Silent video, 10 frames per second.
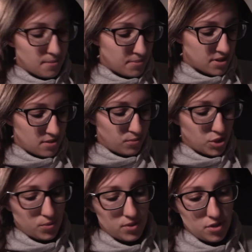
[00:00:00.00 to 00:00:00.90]
but
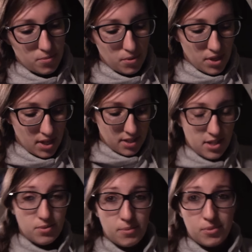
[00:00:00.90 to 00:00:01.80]
wish it was a smoothie, because
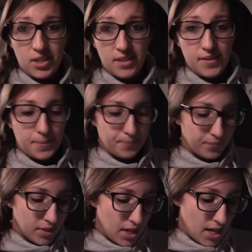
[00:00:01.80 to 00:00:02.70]
that's what I'm craving.
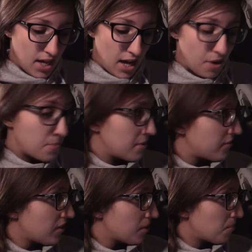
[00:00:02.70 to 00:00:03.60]
How am I feeling?